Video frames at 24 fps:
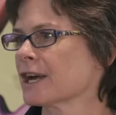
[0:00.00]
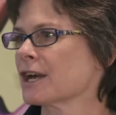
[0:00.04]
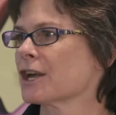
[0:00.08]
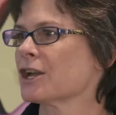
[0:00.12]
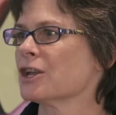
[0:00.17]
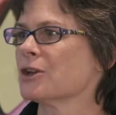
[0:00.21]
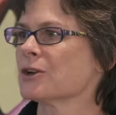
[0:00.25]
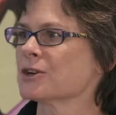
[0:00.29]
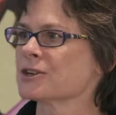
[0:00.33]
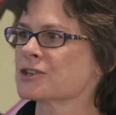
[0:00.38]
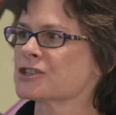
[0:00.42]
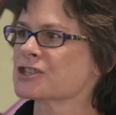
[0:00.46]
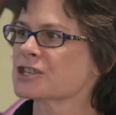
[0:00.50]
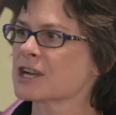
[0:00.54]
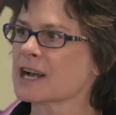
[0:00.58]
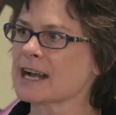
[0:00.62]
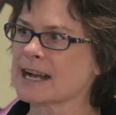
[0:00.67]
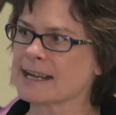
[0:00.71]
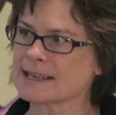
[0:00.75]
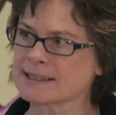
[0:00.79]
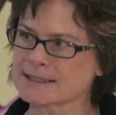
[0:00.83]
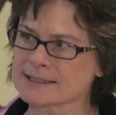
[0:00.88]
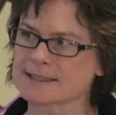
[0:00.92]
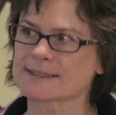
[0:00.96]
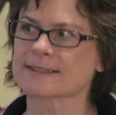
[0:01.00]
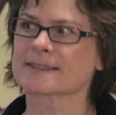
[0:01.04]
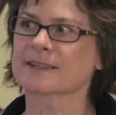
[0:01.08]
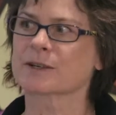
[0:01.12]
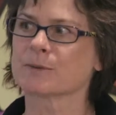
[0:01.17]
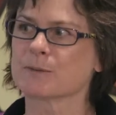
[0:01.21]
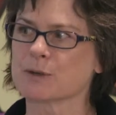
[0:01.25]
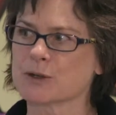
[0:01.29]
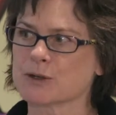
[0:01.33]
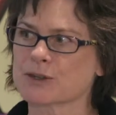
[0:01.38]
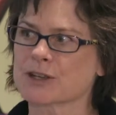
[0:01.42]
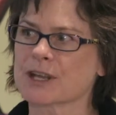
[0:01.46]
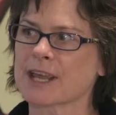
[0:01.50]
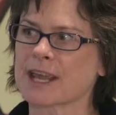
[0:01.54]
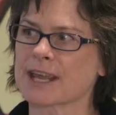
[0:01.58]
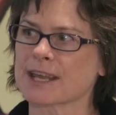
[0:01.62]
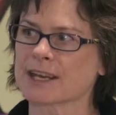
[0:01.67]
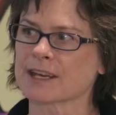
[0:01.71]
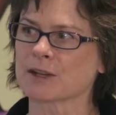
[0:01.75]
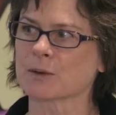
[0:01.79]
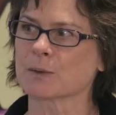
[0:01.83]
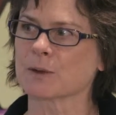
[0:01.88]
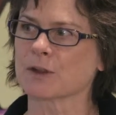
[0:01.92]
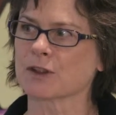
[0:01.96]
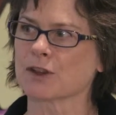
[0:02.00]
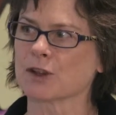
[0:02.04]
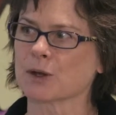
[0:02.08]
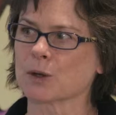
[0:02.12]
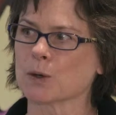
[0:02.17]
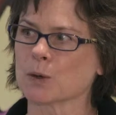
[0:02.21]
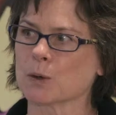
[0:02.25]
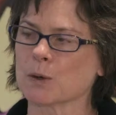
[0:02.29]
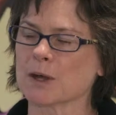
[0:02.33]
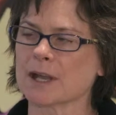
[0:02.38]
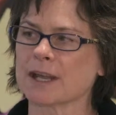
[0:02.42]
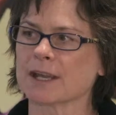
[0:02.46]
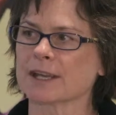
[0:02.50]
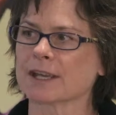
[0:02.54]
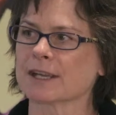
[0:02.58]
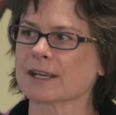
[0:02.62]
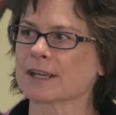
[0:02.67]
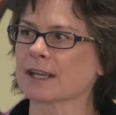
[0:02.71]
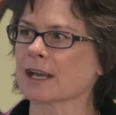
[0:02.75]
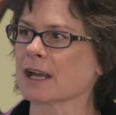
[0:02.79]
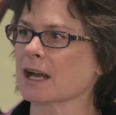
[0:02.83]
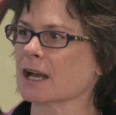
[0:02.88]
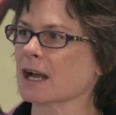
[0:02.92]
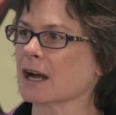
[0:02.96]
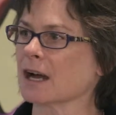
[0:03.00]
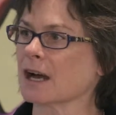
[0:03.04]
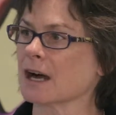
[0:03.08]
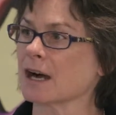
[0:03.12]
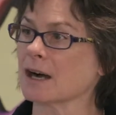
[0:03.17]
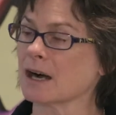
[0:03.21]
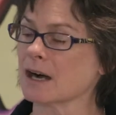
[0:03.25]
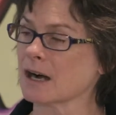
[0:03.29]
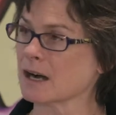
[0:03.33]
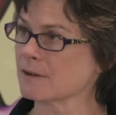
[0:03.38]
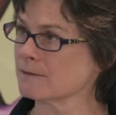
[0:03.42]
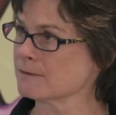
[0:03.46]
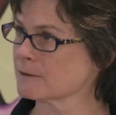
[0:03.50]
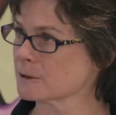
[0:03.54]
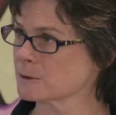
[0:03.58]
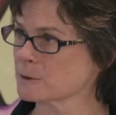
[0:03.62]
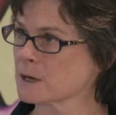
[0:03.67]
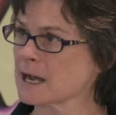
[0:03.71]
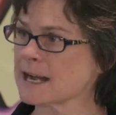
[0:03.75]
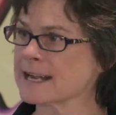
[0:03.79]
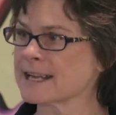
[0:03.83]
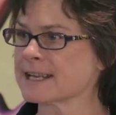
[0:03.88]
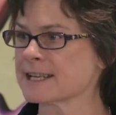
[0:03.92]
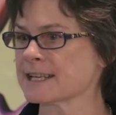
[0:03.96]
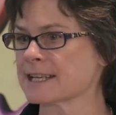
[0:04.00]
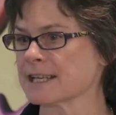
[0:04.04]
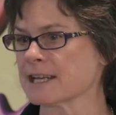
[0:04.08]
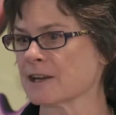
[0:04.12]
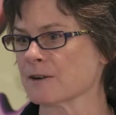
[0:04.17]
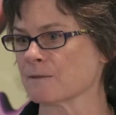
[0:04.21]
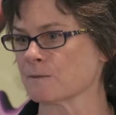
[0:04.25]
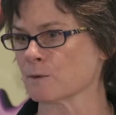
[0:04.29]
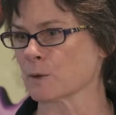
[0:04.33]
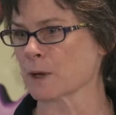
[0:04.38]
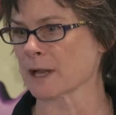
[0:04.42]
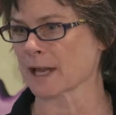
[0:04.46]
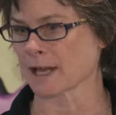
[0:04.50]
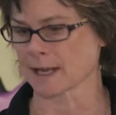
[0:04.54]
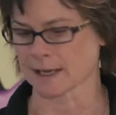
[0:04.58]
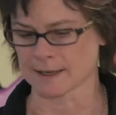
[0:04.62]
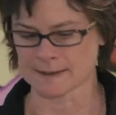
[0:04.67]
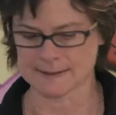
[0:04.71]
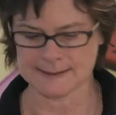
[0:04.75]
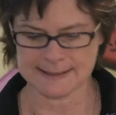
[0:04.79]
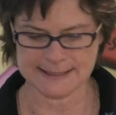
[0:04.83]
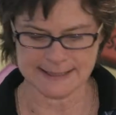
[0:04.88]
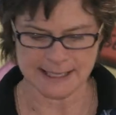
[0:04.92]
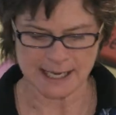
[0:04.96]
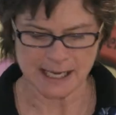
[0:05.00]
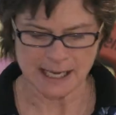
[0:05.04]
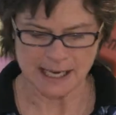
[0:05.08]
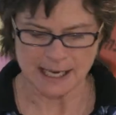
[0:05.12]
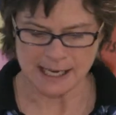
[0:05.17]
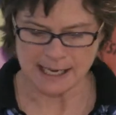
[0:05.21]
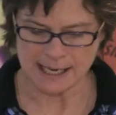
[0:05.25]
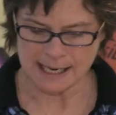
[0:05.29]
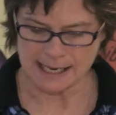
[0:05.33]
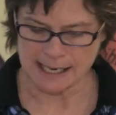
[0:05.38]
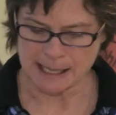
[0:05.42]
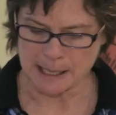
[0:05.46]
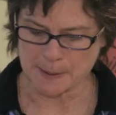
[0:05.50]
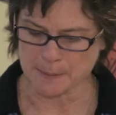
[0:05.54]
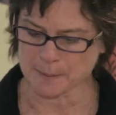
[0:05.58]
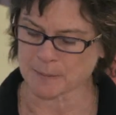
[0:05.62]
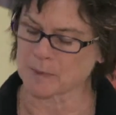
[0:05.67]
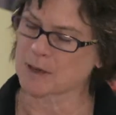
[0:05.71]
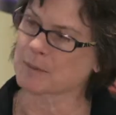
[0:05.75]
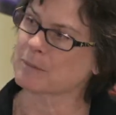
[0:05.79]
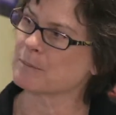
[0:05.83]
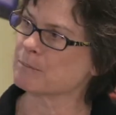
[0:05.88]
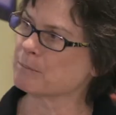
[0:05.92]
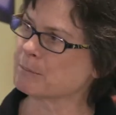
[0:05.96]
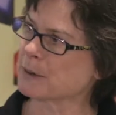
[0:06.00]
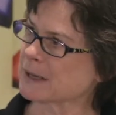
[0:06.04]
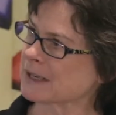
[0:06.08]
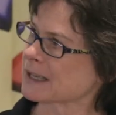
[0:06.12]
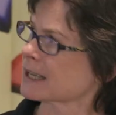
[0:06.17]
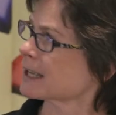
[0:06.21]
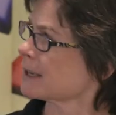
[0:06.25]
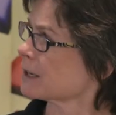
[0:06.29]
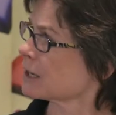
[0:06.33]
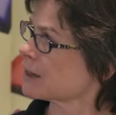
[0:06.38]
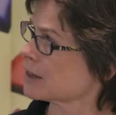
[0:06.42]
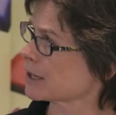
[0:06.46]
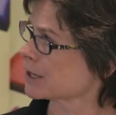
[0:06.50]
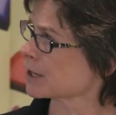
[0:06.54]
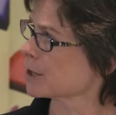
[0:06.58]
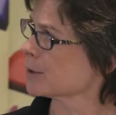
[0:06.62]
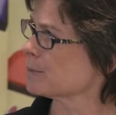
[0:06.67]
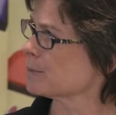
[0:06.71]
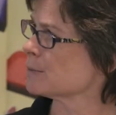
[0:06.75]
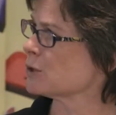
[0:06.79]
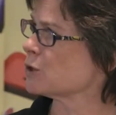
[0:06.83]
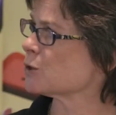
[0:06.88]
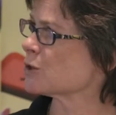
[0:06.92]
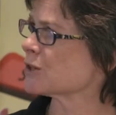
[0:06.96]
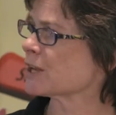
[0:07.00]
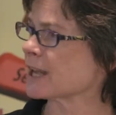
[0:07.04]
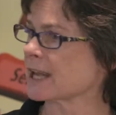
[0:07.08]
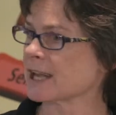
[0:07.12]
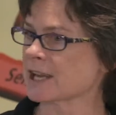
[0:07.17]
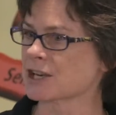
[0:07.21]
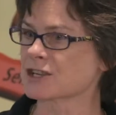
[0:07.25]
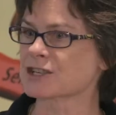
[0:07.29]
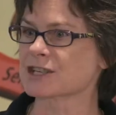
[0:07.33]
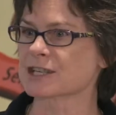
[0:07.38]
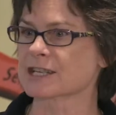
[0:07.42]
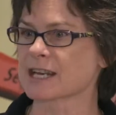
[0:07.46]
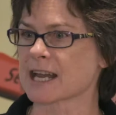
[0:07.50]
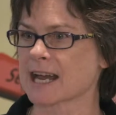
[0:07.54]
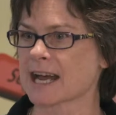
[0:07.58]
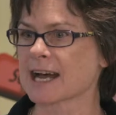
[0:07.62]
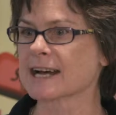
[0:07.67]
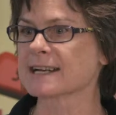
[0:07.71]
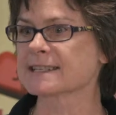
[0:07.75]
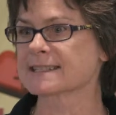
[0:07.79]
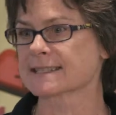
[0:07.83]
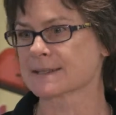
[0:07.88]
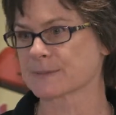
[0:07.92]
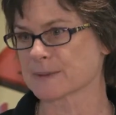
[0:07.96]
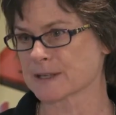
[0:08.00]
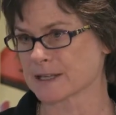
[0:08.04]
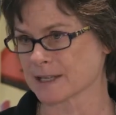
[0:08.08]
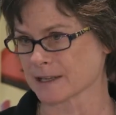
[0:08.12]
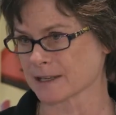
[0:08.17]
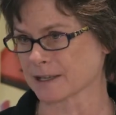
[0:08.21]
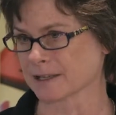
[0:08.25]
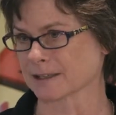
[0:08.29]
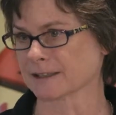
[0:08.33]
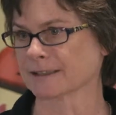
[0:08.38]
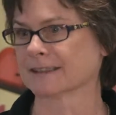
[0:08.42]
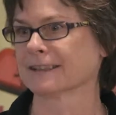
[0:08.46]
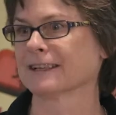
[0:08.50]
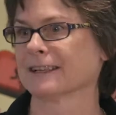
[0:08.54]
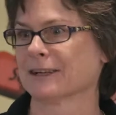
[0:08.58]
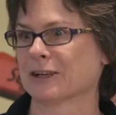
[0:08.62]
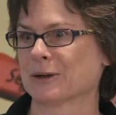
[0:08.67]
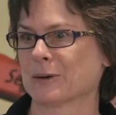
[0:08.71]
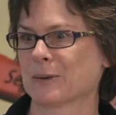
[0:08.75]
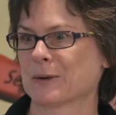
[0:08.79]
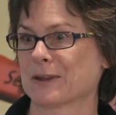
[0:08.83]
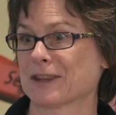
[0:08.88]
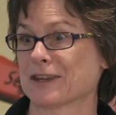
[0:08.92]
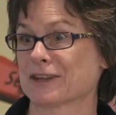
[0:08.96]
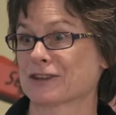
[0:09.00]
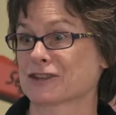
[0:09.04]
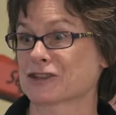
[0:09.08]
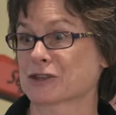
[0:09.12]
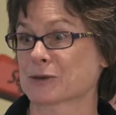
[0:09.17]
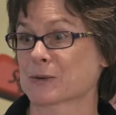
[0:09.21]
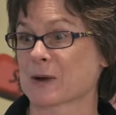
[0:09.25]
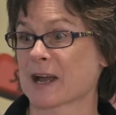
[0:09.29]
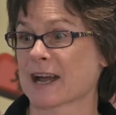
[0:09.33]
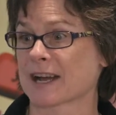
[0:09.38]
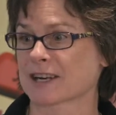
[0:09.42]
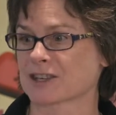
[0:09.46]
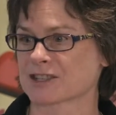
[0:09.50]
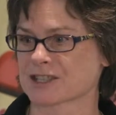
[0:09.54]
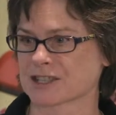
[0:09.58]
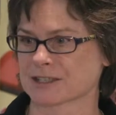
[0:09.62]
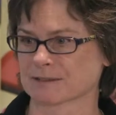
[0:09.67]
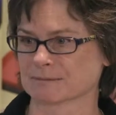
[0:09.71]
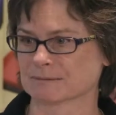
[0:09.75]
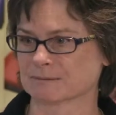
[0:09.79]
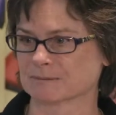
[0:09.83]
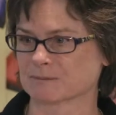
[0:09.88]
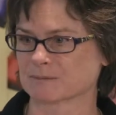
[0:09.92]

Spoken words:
Your child is communicating with you in a variety of ways, but the communication has to begin with interaction.